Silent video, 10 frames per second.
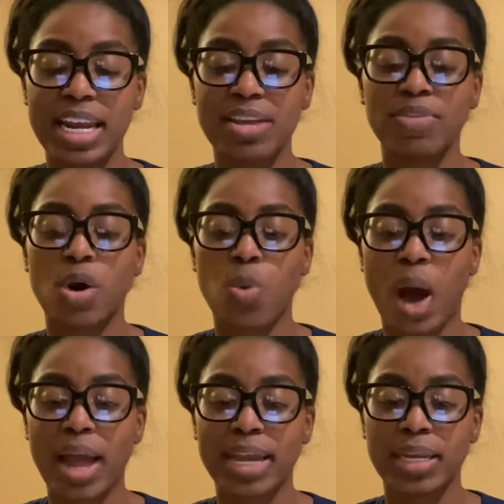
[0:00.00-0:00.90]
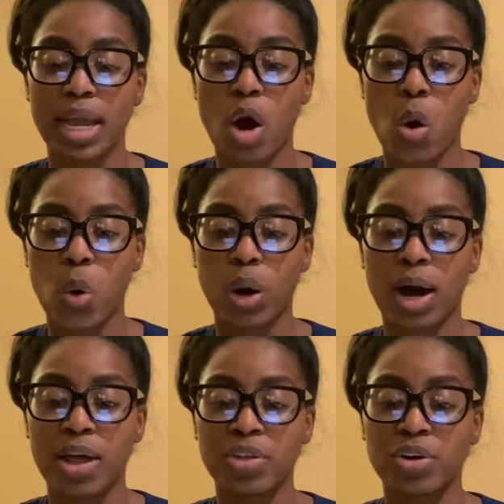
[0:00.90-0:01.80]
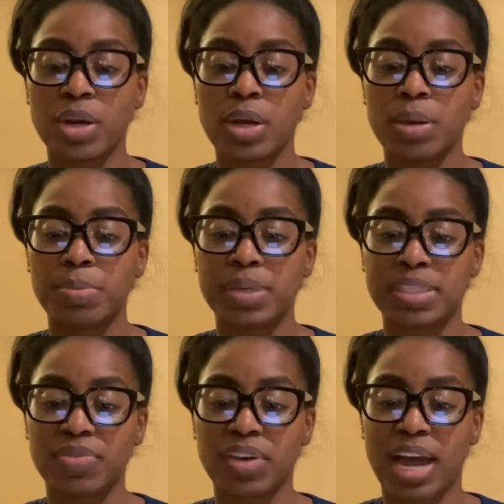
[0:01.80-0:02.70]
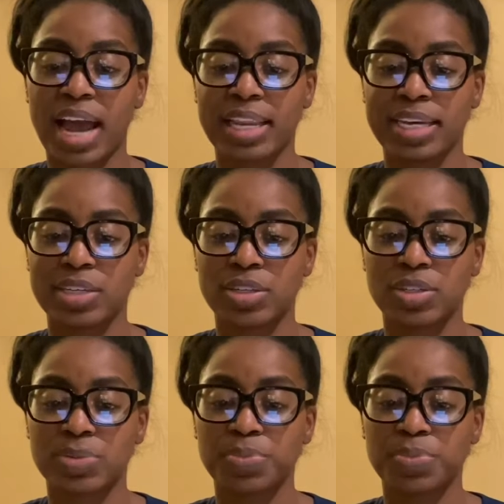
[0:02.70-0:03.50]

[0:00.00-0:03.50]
Hawaiian, or other Pacific Islanders.